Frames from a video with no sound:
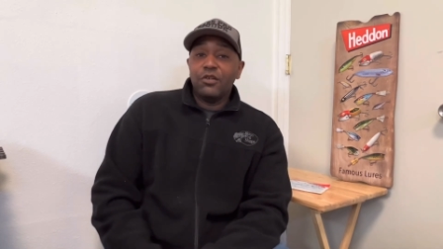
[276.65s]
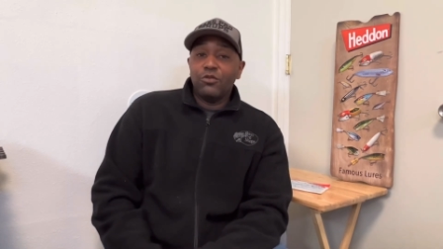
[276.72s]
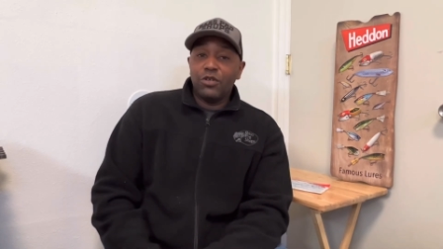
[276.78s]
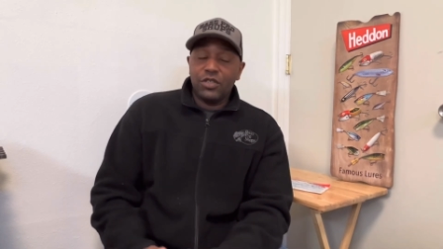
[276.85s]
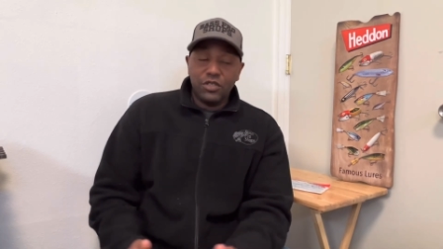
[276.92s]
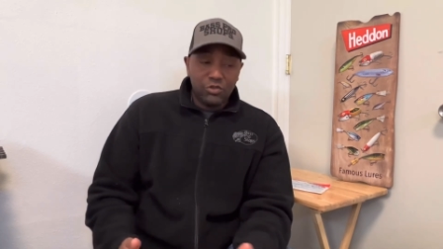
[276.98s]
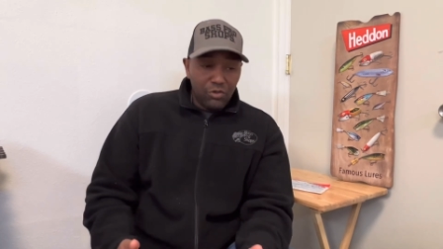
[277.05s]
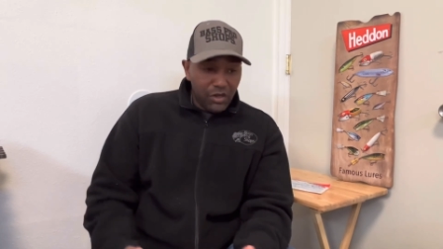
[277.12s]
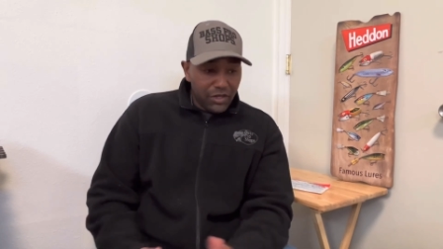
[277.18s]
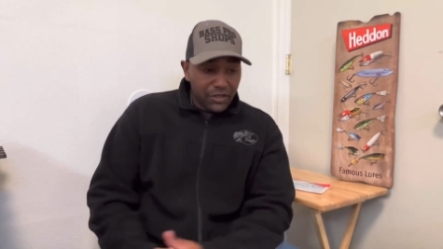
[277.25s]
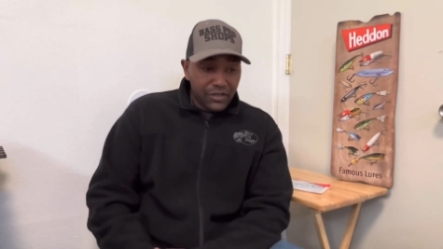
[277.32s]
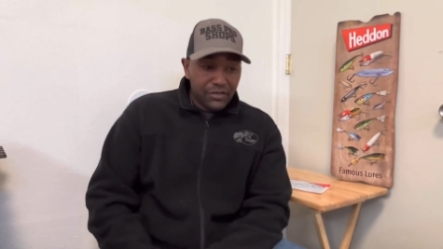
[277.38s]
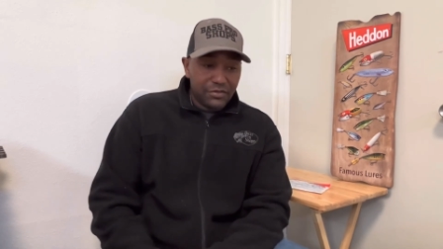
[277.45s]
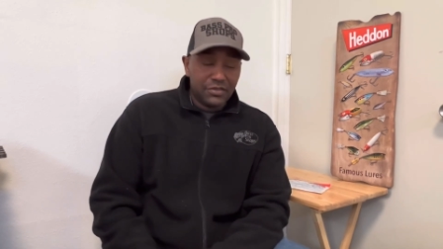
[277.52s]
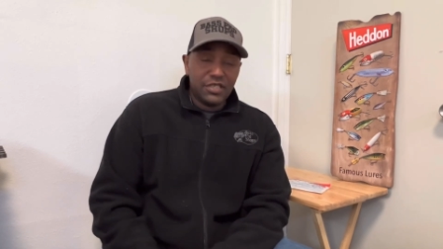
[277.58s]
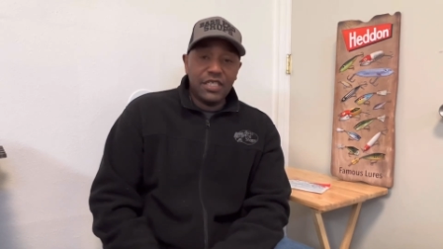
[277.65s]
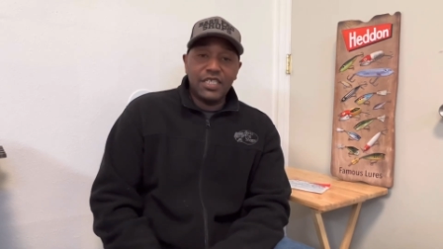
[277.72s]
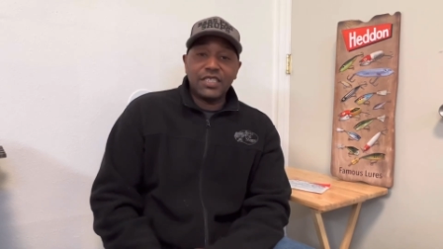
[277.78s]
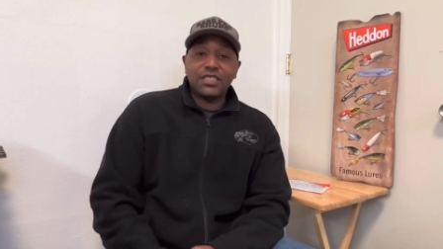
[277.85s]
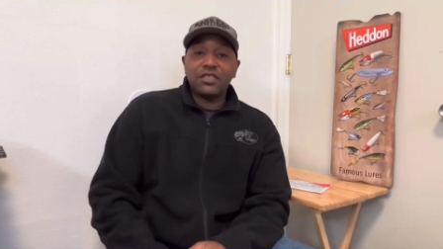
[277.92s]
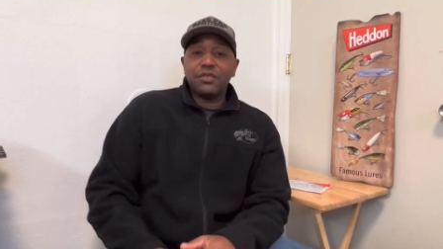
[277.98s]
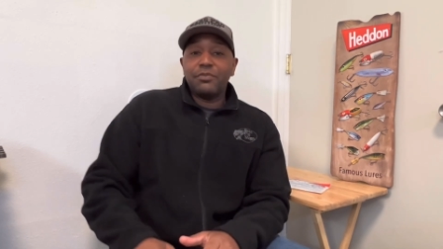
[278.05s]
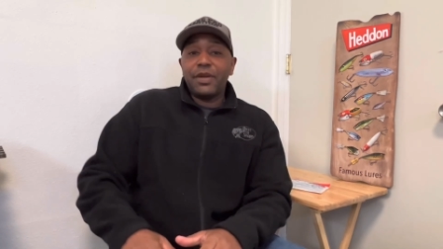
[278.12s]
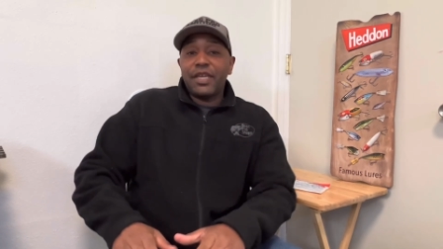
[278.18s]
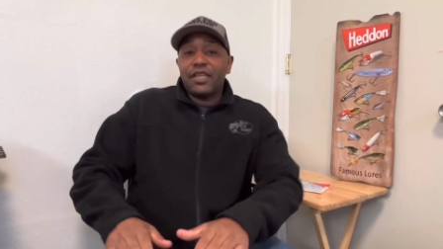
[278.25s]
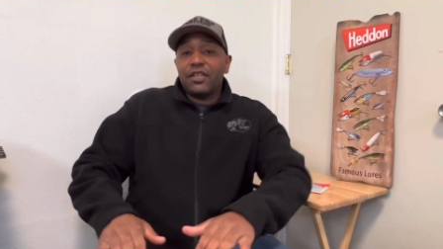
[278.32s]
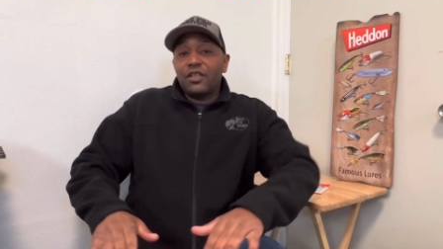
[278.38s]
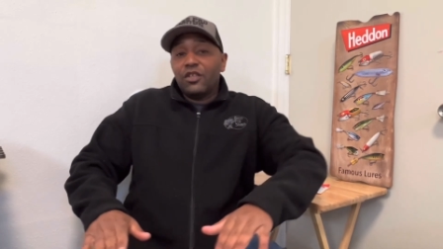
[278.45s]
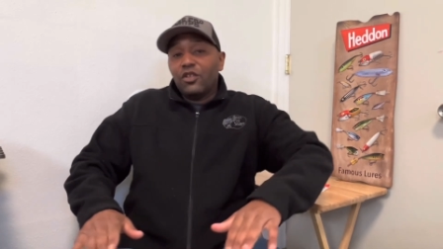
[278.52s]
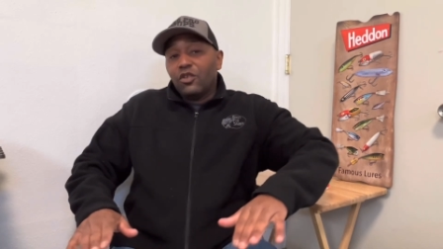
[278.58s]
Well, in the winter, it's going to make
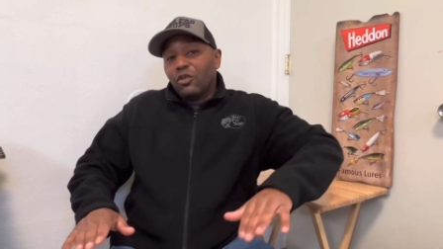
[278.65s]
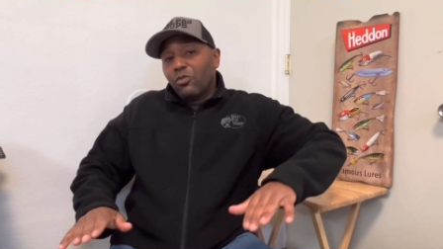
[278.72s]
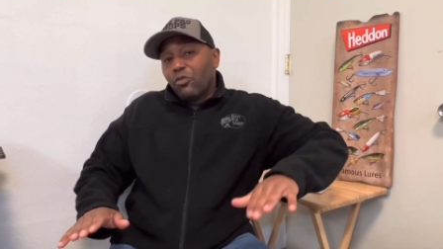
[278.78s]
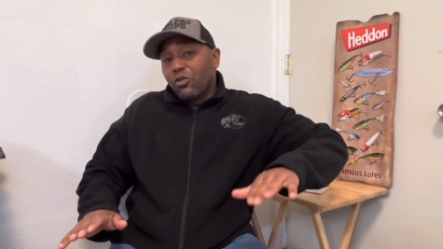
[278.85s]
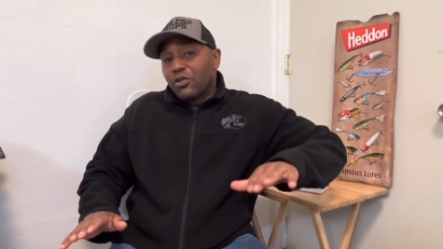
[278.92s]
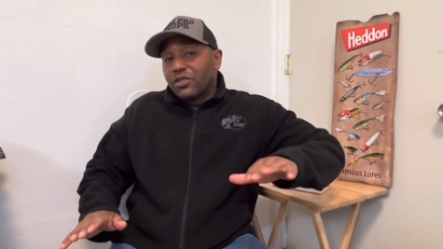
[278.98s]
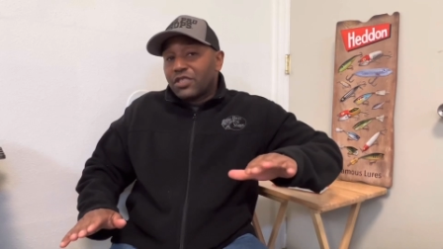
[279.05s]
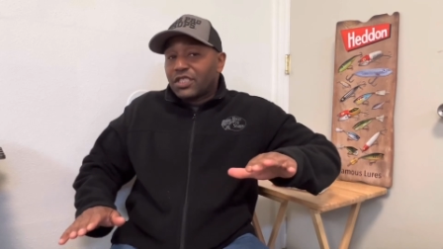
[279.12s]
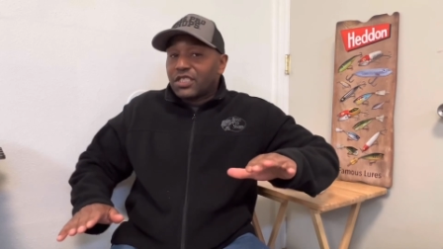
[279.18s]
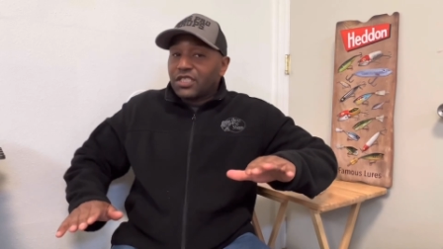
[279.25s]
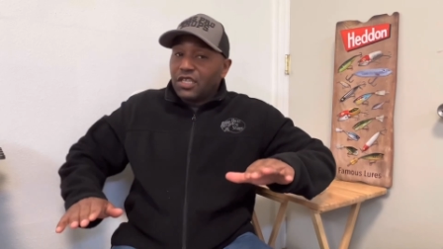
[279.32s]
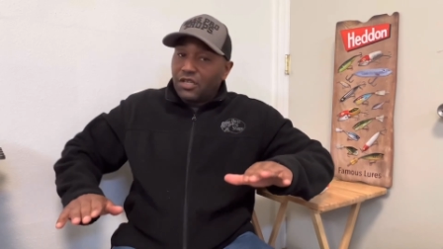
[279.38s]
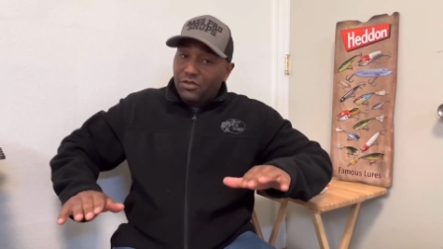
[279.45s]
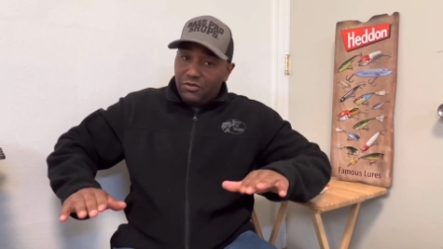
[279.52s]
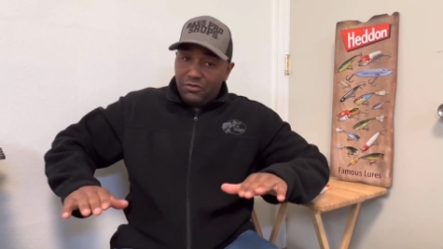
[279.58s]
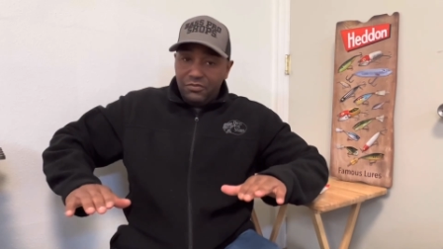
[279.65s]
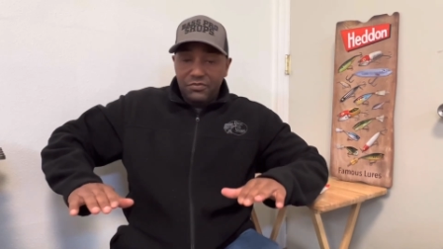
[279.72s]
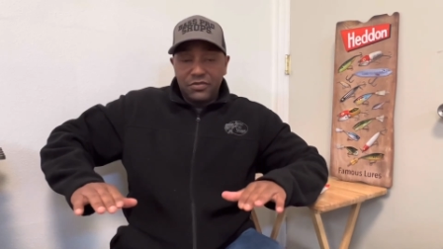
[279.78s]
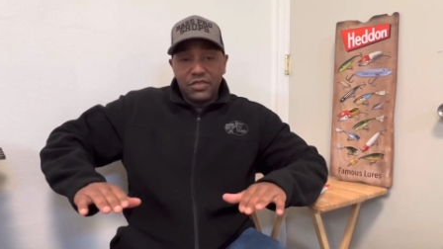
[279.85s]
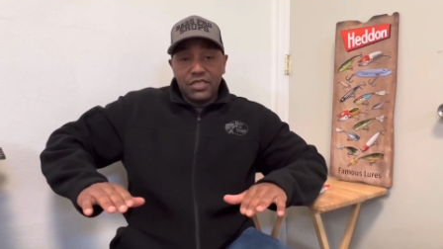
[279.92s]
it a little more subtle.